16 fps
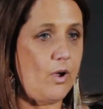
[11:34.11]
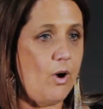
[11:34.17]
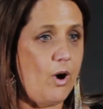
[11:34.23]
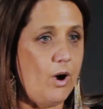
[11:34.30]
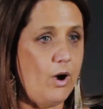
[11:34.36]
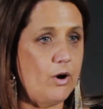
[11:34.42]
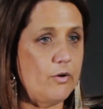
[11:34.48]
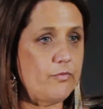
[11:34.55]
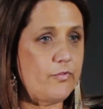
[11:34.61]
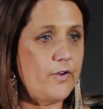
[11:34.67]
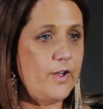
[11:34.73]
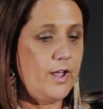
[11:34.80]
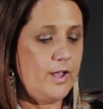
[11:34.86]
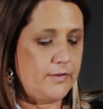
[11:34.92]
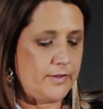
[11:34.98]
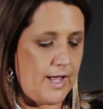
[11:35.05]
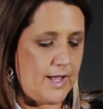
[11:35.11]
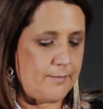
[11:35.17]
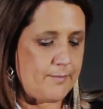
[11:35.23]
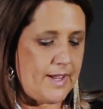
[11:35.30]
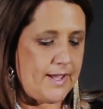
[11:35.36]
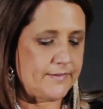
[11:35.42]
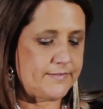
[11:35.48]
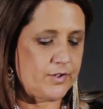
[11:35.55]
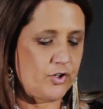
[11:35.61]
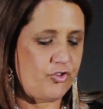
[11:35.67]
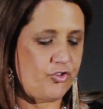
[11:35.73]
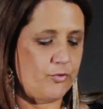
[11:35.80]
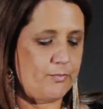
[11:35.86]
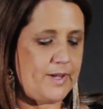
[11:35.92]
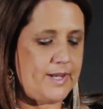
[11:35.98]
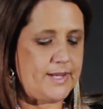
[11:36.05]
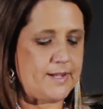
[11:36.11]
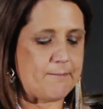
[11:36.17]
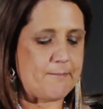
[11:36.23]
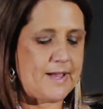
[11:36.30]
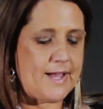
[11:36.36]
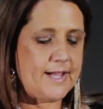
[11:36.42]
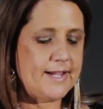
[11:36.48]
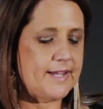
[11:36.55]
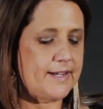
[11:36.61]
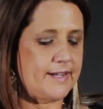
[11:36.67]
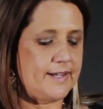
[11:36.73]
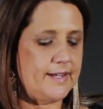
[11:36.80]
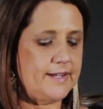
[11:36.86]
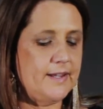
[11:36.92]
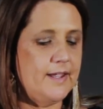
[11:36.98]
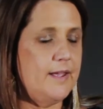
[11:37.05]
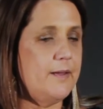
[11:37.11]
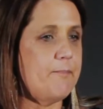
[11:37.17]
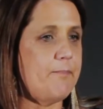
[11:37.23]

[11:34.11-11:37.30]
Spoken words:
of our social media marketing